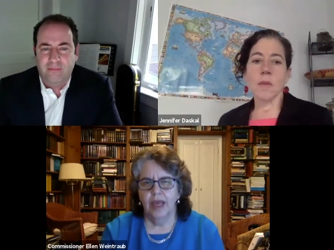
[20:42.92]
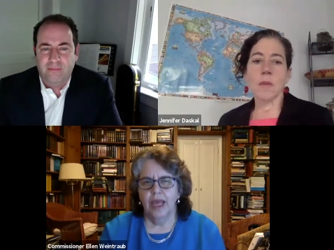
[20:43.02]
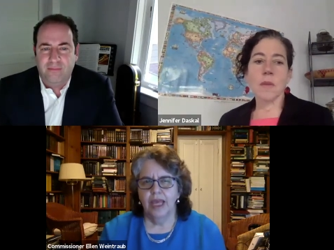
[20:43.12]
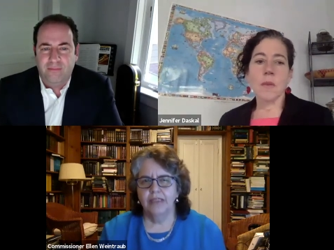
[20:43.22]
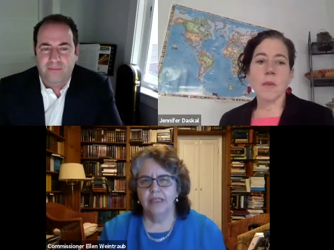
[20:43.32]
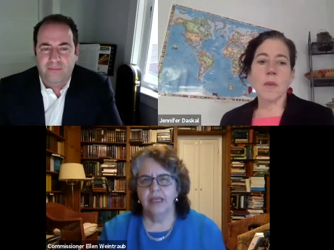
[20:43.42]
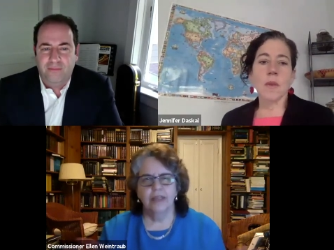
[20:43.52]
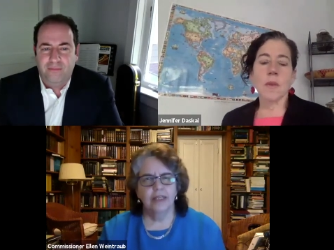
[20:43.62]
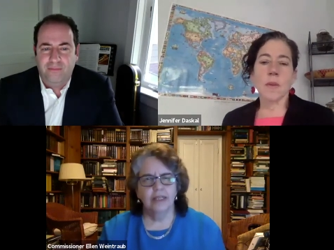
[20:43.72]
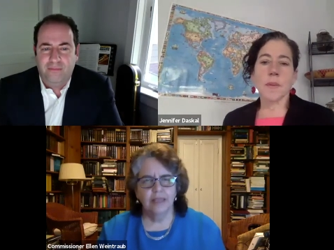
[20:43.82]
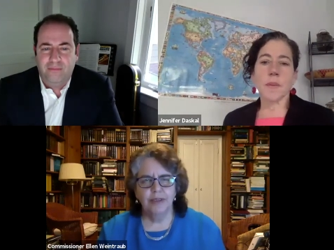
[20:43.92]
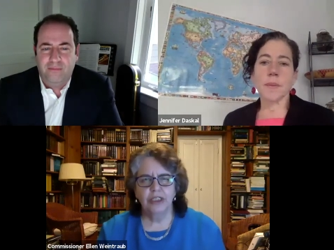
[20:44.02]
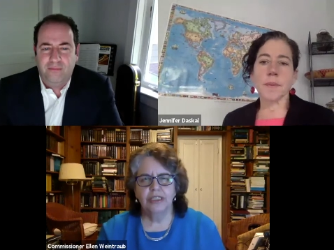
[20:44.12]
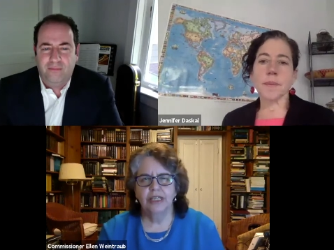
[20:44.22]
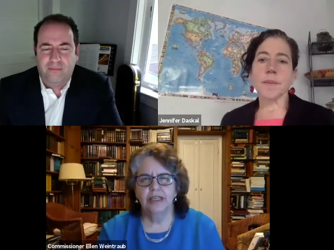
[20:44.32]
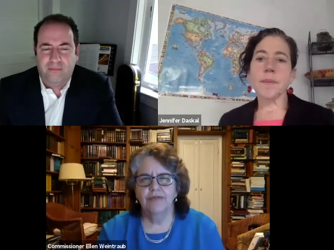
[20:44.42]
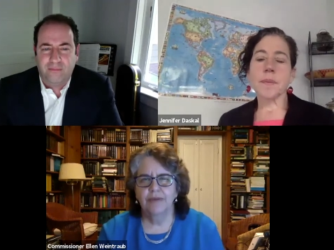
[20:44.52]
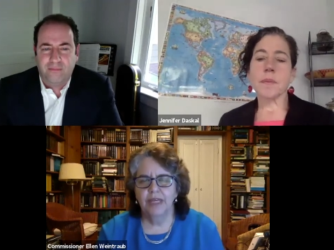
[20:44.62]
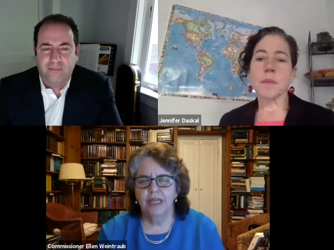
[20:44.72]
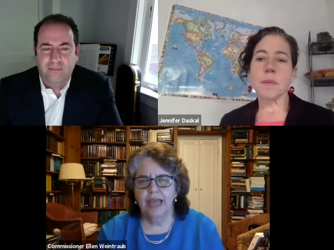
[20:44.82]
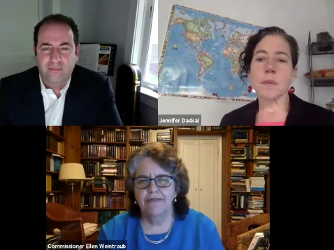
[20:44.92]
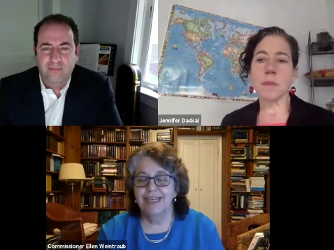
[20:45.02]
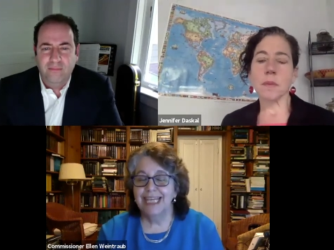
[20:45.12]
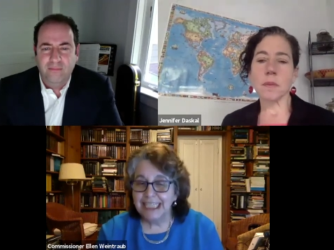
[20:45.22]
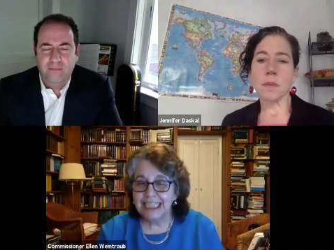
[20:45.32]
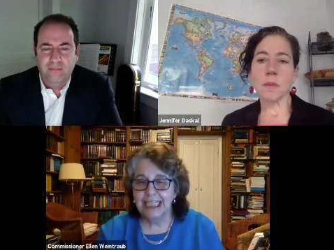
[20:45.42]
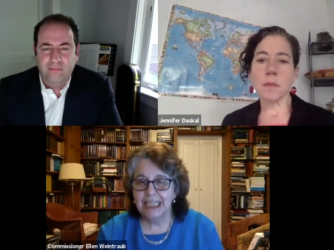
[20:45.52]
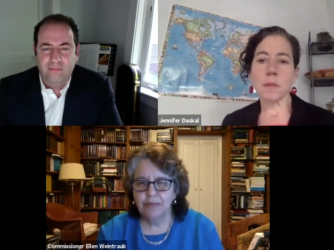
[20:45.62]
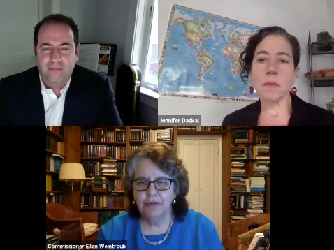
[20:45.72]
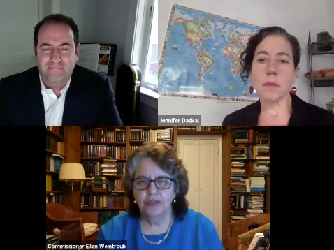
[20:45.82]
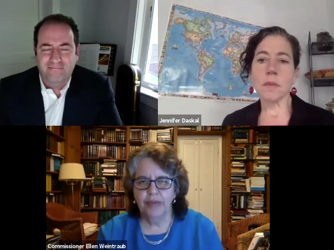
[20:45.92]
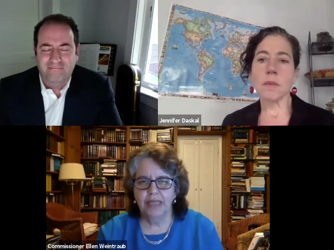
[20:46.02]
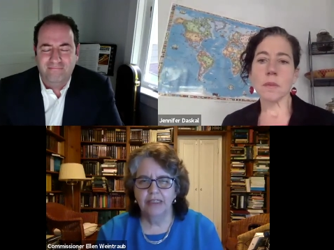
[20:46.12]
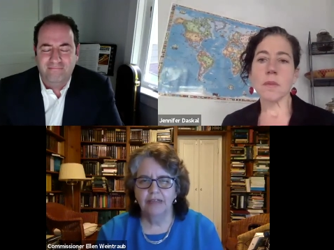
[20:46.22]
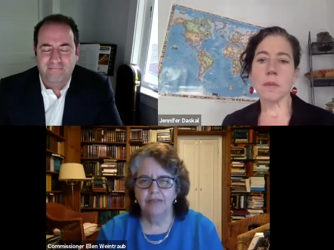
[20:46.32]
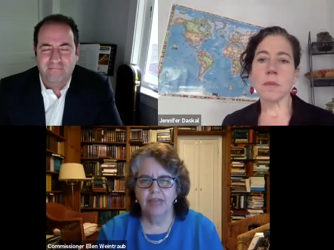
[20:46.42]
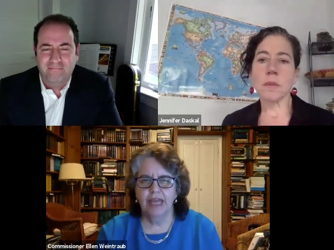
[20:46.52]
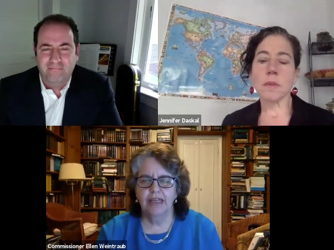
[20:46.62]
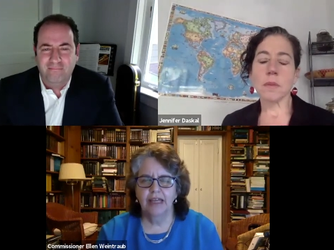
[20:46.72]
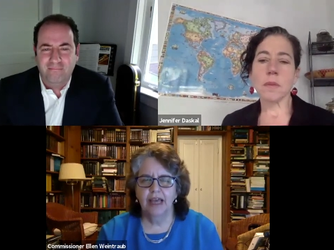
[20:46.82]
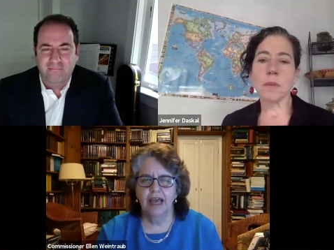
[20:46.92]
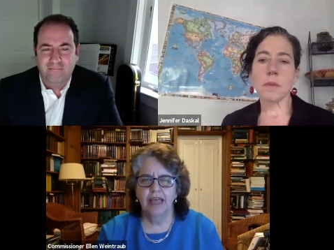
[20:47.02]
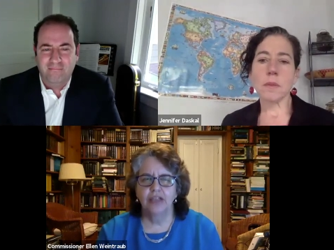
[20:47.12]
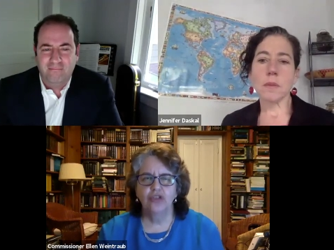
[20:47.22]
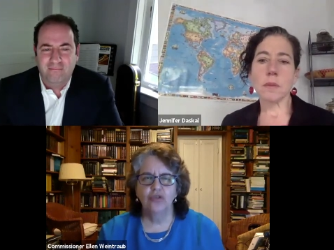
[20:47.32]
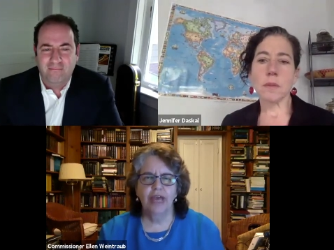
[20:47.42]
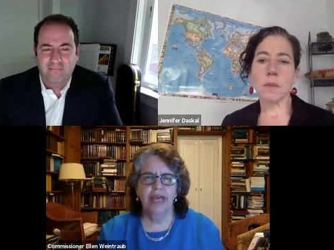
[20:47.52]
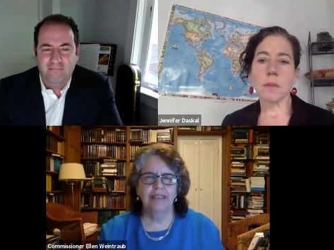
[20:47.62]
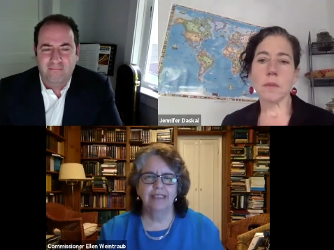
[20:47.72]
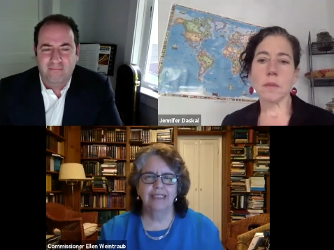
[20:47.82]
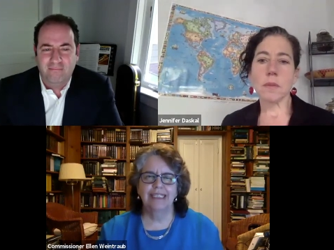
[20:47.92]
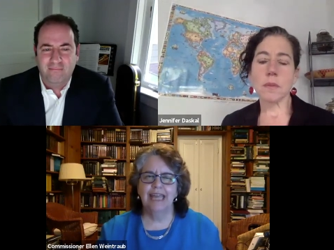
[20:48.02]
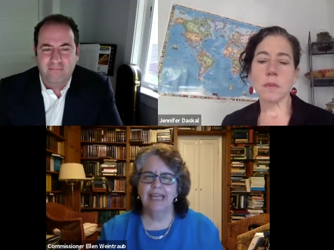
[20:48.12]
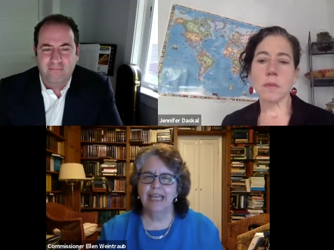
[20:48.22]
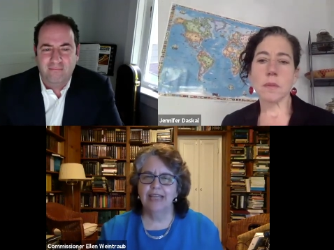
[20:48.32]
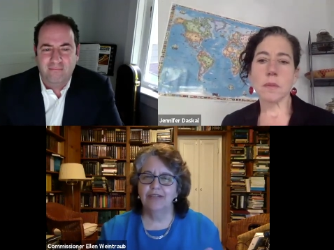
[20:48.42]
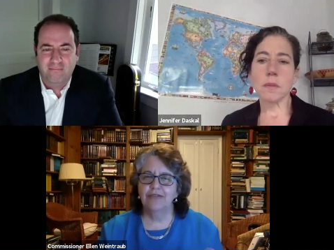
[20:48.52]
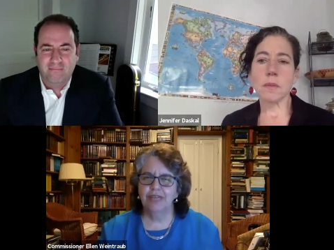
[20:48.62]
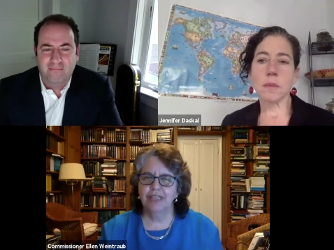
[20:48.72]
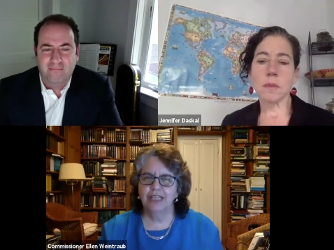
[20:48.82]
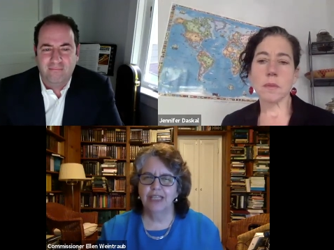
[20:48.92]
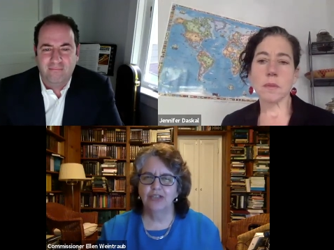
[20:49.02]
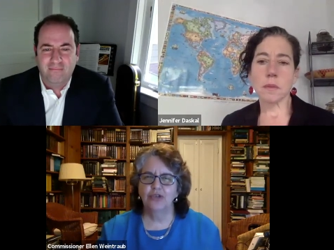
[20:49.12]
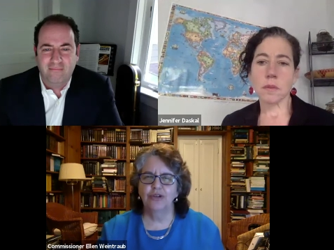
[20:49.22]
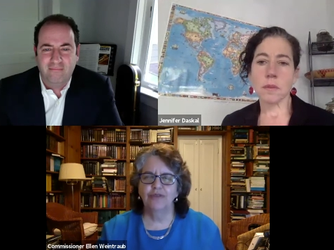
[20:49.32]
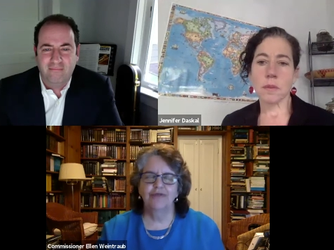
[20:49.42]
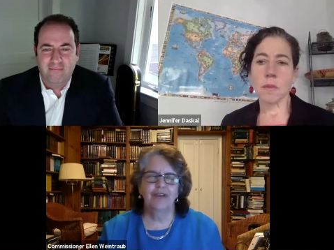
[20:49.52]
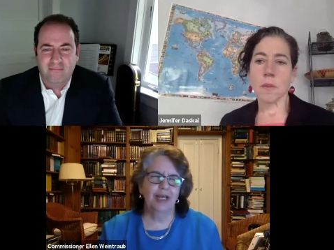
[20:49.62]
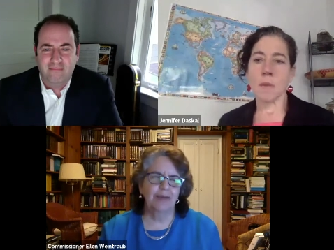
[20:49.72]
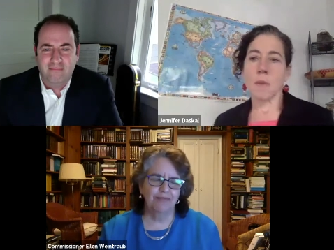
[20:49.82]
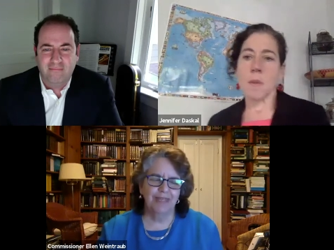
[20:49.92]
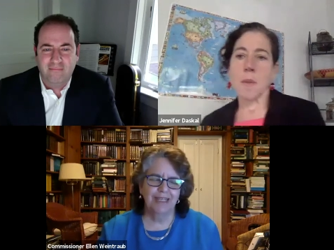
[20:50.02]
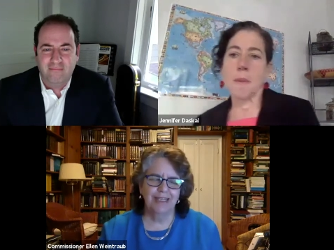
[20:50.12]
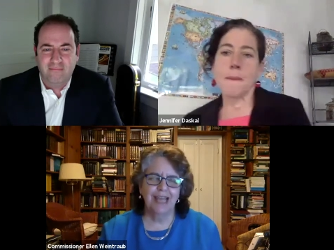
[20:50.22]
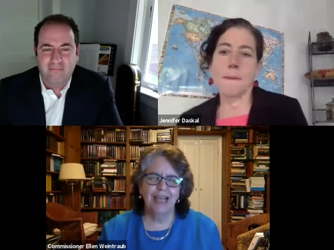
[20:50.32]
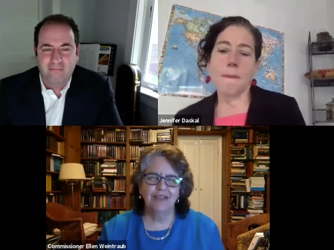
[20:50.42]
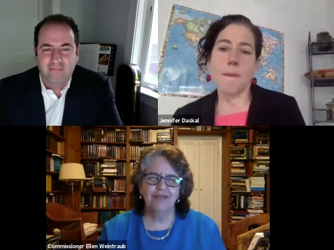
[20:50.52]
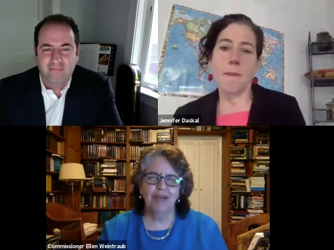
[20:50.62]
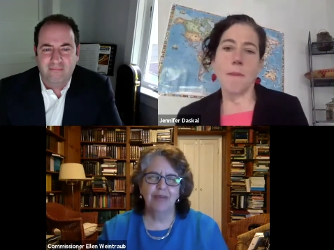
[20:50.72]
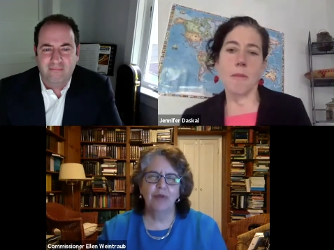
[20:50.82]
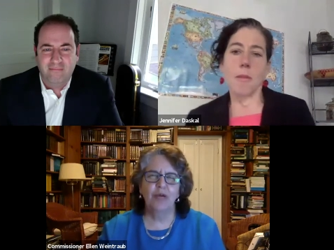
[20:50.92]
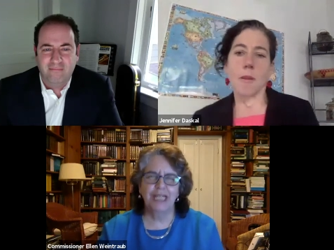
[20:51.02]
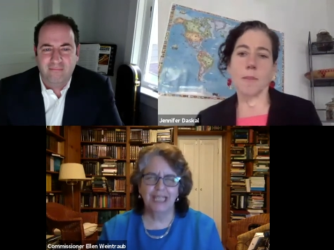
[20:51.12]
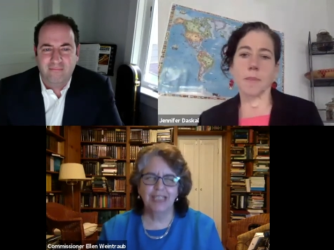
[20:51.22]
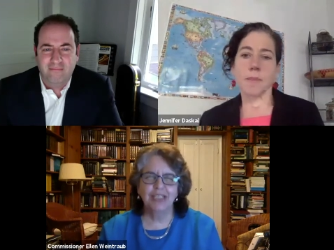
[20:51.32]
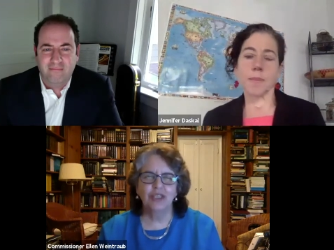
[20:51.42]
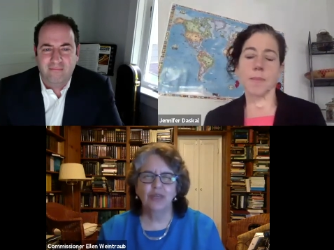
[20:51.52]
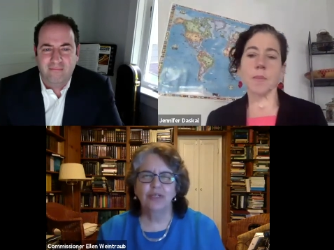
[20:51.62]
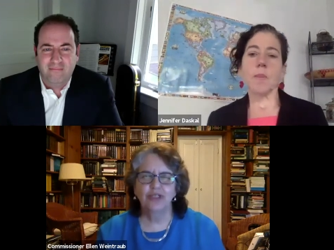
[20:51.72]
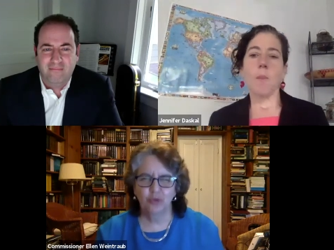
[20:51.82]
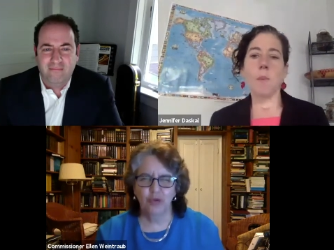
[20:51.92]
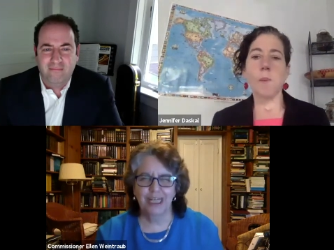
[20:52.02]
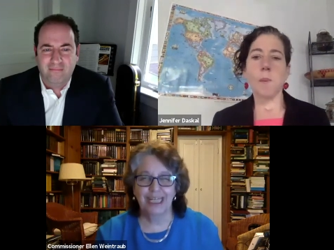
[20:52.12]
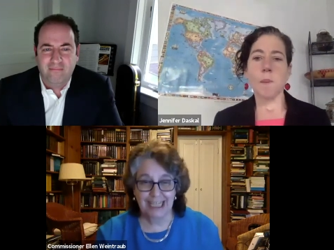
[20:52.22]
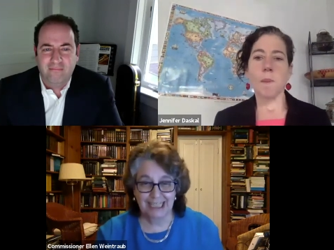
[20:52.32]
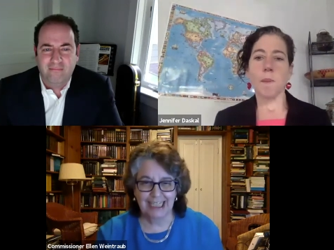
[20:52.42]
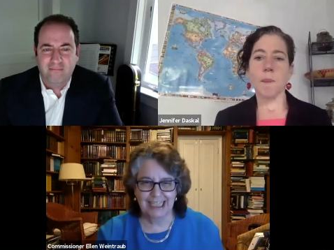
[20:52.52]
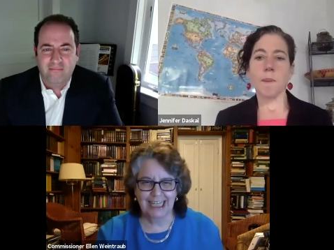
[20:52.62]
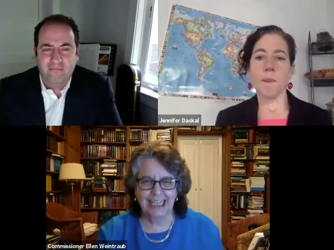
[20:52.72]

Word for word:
Speaker 1: It, let me just say that from the FEC perspective, that uh, issue ads, it's not a, it, it's sort of um, not defined by what it is so much as what it isn't.